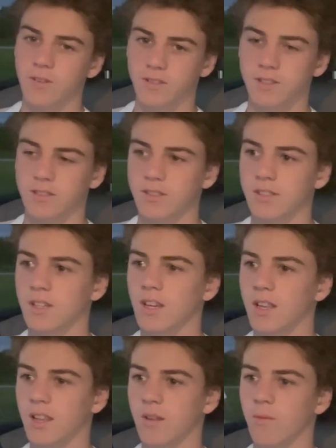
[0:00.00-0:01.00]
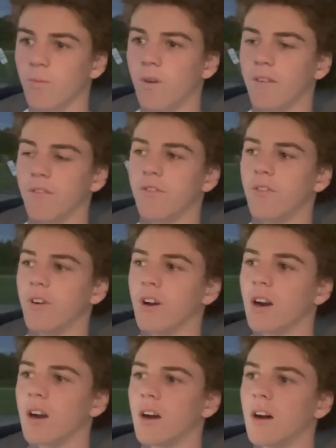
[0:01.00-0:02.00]
US history, and then okay. one
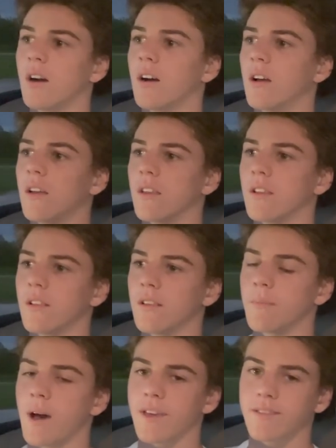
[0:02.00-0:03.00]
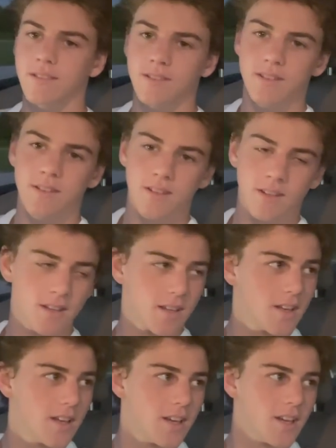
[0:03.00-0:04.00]
for uh, math.
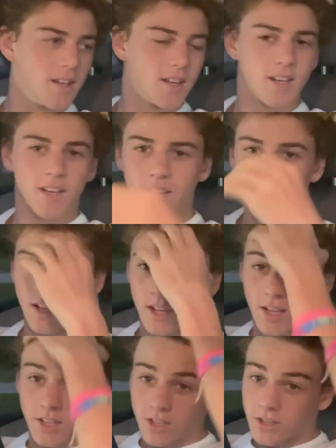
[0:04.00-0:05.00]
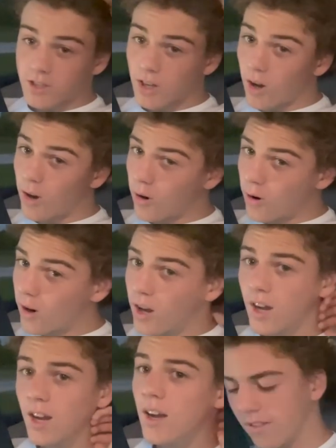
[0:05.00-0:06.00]
Anatomy and math. Okay. So,
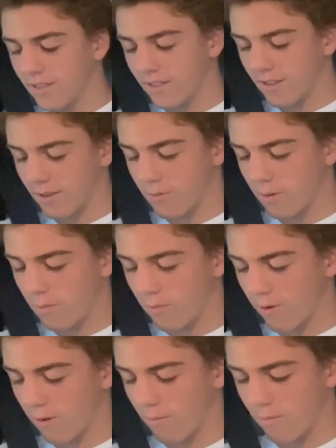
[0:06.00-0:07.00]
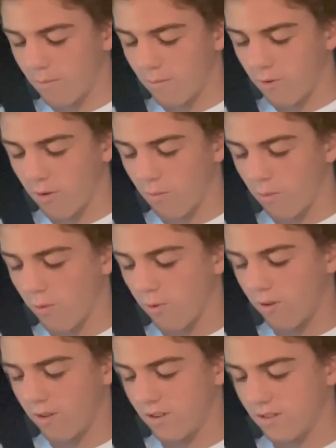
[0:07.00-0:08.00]
the three more more
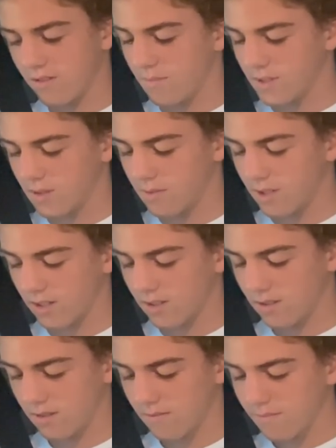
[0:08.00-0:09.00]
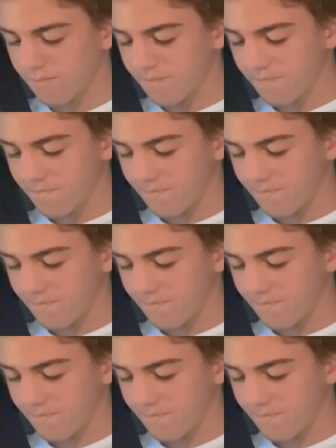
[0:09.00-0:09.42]
important subjects. Yes,